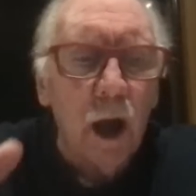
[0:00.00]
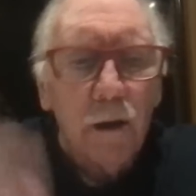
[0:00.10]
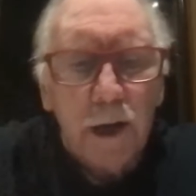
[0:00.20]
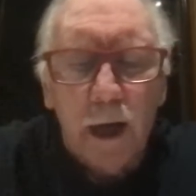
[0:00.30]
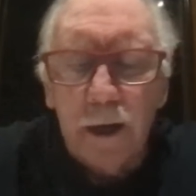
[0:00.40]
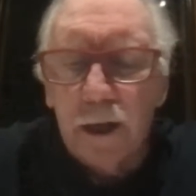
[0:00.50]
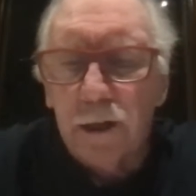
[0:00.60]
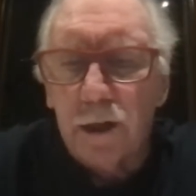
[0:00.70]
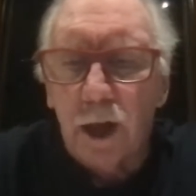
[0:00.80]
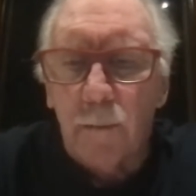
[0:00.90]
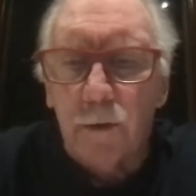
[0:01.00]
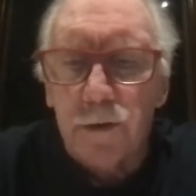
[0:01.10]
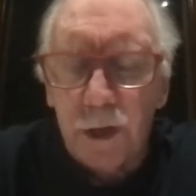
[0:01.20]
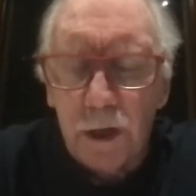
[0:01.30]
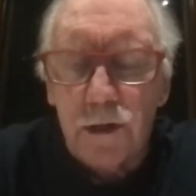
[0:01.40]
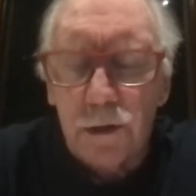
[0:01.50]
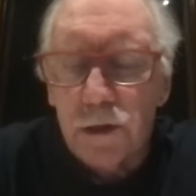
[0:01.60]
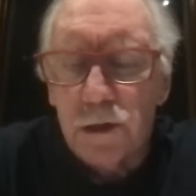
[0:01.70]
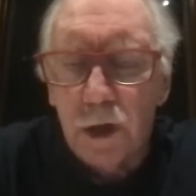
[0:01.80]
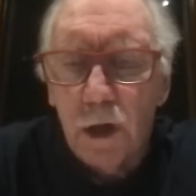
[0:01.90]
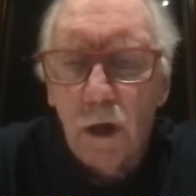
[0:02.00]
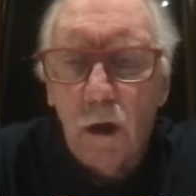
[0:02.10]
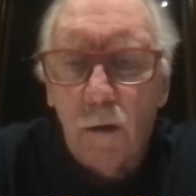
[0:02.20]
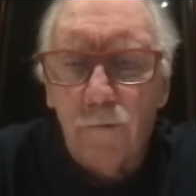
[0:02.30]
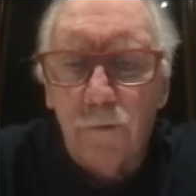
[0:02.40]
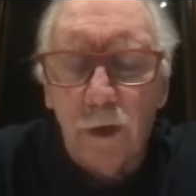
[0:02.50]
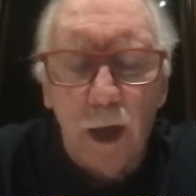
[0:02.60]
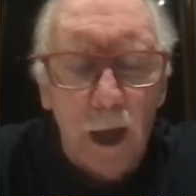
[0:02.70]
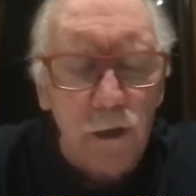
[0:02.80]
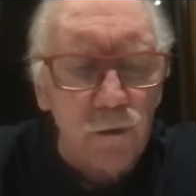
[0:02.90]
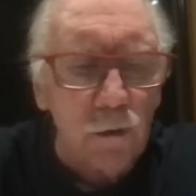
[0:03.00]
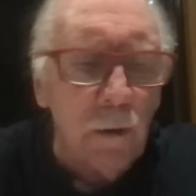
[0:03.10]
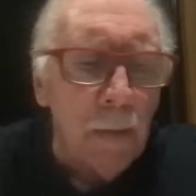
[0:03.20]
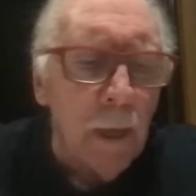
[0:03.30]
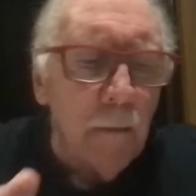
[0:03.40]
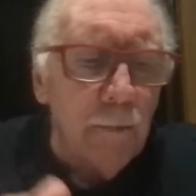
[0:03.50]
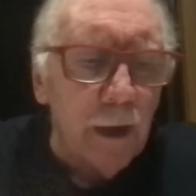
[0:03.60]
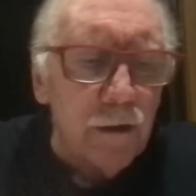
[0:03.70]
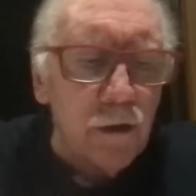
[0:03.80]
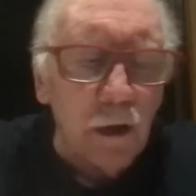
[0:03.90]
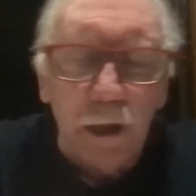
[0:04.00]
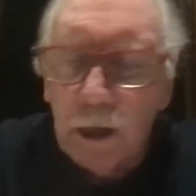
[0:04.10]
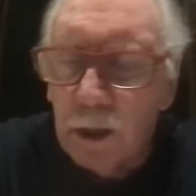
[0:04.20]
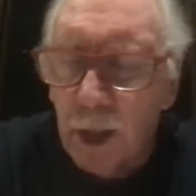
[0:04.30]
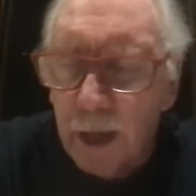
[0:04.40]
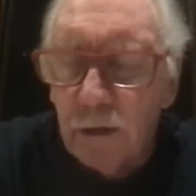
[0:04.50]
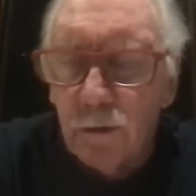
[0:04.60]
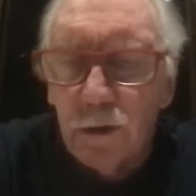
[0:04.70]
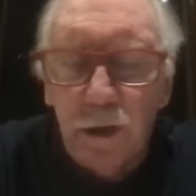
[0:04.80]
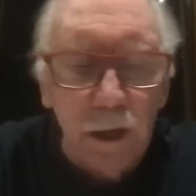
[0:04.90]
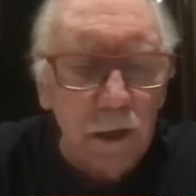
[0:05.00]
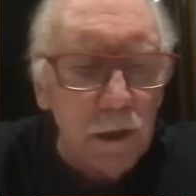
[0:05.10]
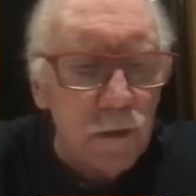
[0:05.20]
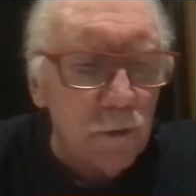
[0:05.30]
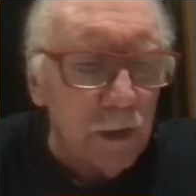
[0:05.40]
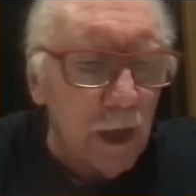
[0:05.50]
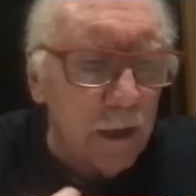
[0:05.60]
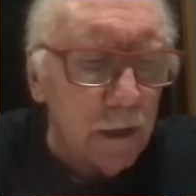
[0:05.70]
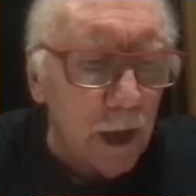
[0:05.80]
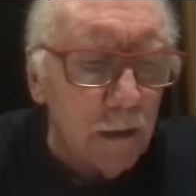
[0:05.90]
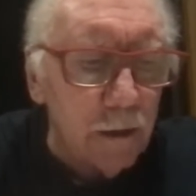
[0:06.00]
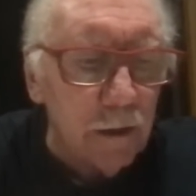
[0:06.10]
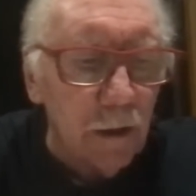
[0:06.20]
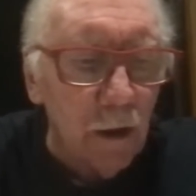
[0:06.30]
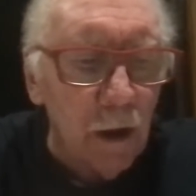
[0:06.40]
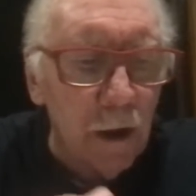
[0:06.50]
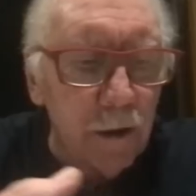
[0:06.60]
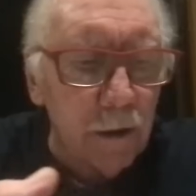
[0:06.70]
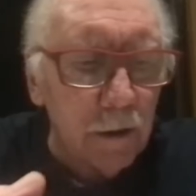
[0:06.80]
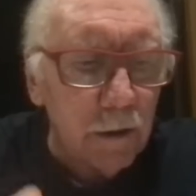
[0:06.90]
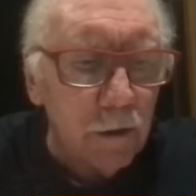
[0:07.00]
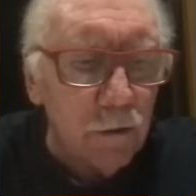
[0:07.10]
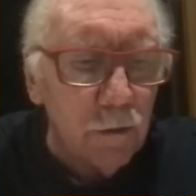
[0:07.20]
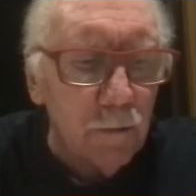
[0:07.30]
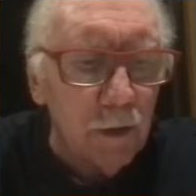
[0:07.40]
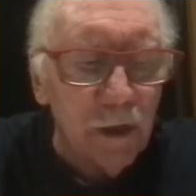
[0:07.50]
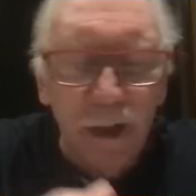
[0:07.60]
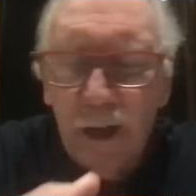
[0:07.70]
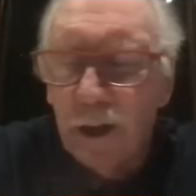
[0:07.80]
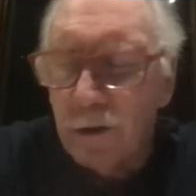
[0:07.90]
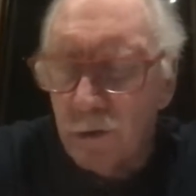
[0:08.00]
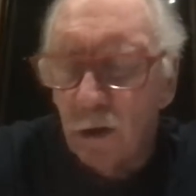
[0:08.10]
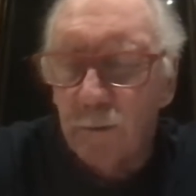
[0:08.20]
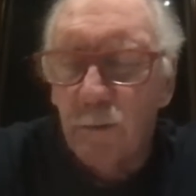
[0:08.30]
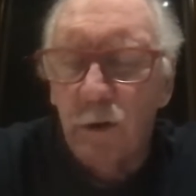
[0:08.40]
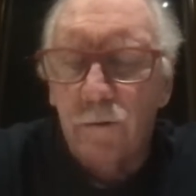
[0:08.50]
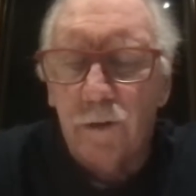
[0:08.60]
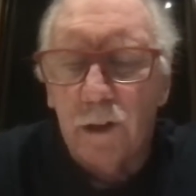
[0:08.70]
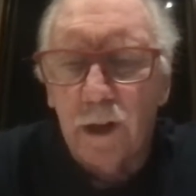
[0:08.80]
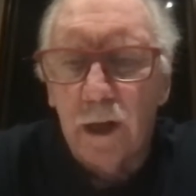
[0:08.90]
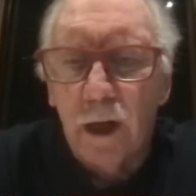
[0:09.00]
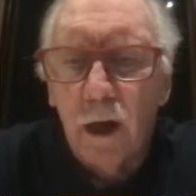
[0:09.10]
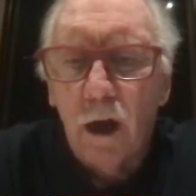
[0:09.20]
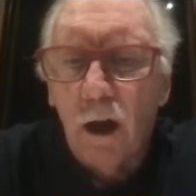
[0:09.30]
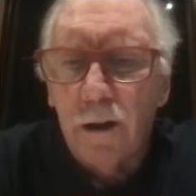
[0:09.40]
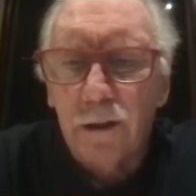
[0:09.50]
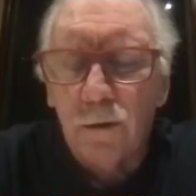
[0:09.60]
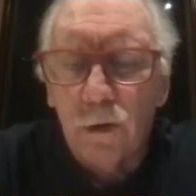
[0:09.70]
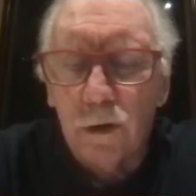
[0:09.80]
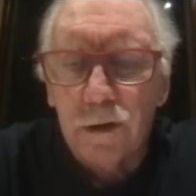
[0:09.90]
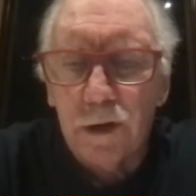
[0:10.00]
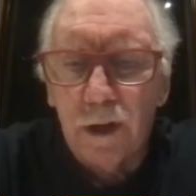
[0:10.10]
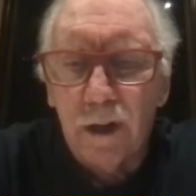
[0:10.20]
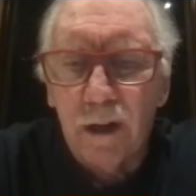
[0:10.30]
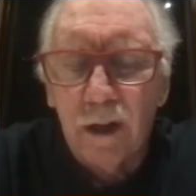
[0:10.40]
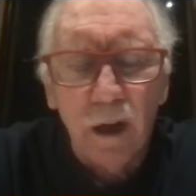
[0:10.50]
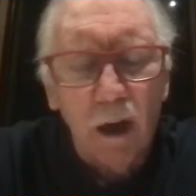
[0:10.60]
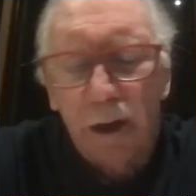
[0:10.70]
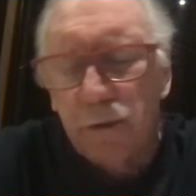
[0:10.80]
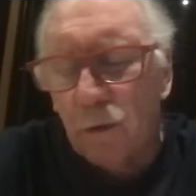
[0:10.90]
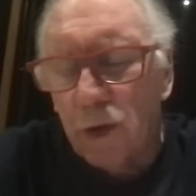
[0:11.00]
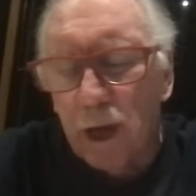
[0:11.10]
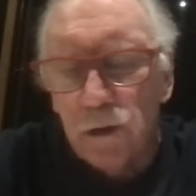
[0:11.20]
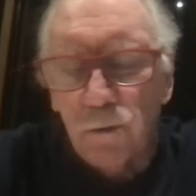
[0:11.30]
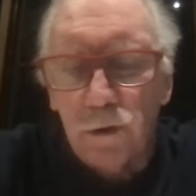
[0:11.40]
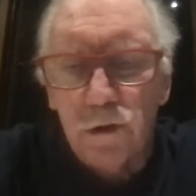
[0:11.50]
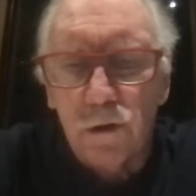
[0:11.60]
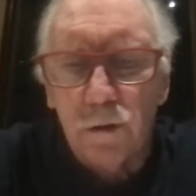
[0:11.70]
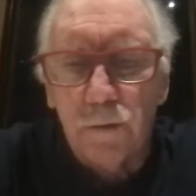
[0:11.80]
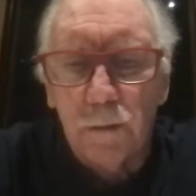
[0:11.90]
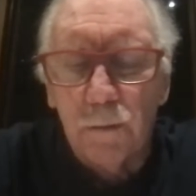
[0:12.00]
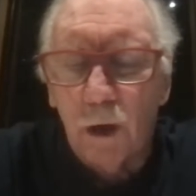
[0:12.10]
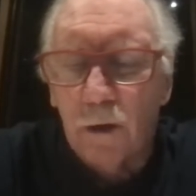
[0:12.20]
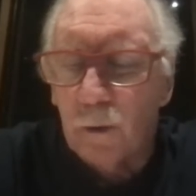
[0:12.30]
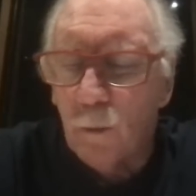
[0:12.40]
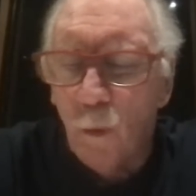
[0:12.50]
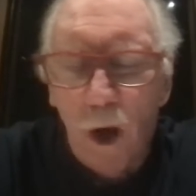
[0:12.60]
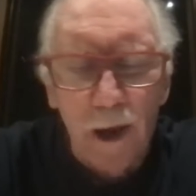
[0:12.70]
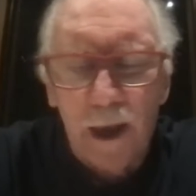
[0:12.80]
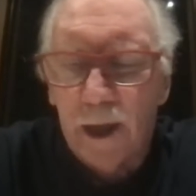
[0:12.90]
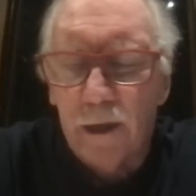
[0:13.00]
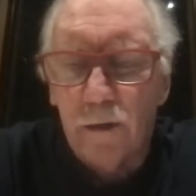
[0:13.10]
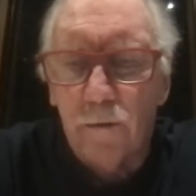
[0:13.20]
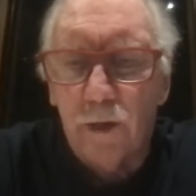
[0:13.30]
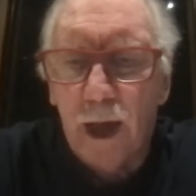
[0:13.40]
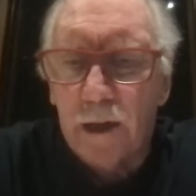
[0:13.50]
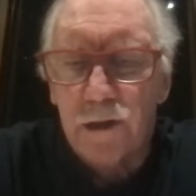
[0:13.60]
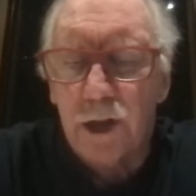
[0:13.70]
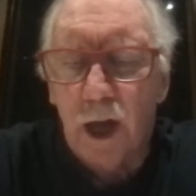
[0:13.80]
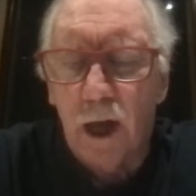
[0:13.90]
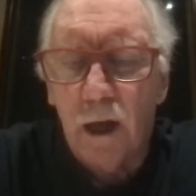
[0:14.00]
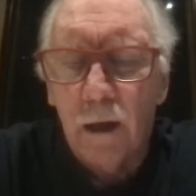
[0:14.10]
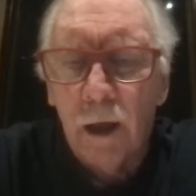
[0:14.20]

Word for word: Okay, he hit a couple of sixes off uh, Ashwin, but certainly later in the innings, when you had Nathan Lyon and Kuhnemann and Todd Murphy there, I thought uh, I thought Ashwin should have been bowling way ahead of Axar.